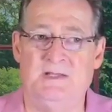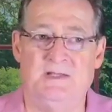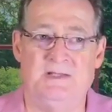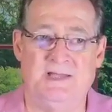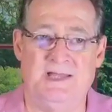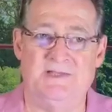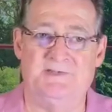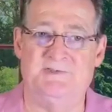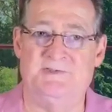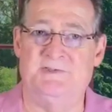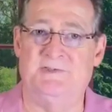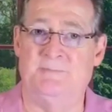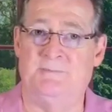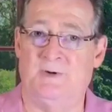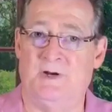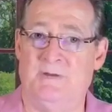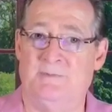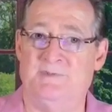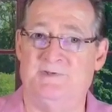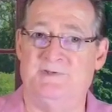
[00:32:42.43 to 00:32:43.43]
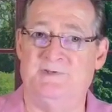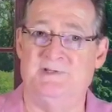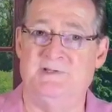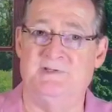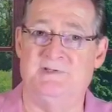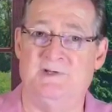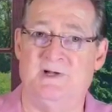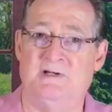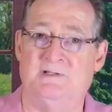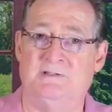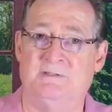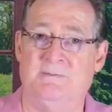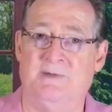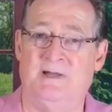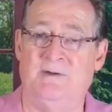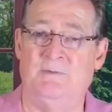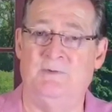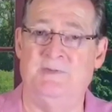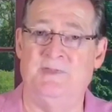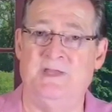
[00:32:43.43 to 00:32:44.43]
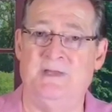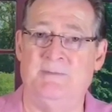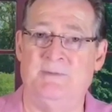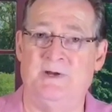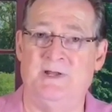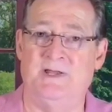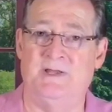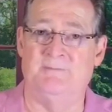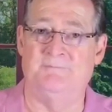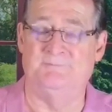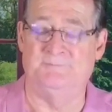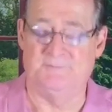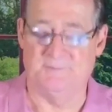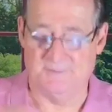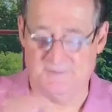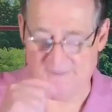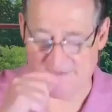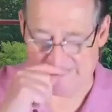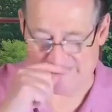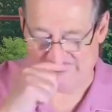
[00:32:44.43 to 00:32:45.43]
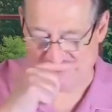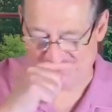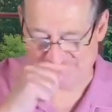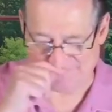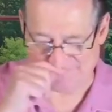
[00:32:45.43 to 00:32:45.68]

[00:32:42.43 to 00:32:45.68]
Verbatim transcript: That's the promises he talked about with Abraham. All right.